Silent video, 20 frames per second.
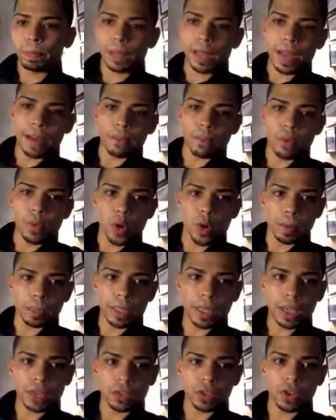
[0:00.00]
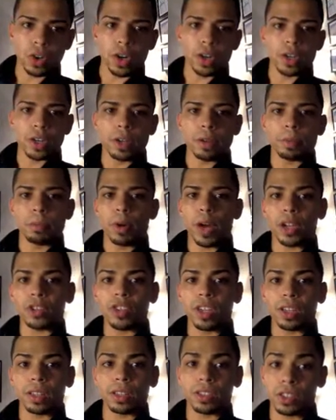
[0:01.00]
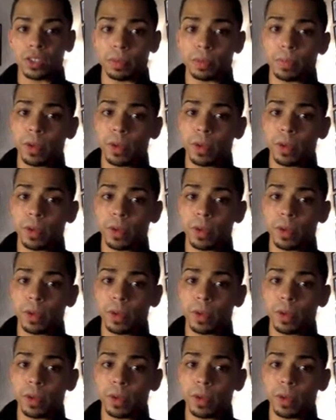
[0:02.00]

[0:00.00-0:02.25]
platform Kickstarter: projects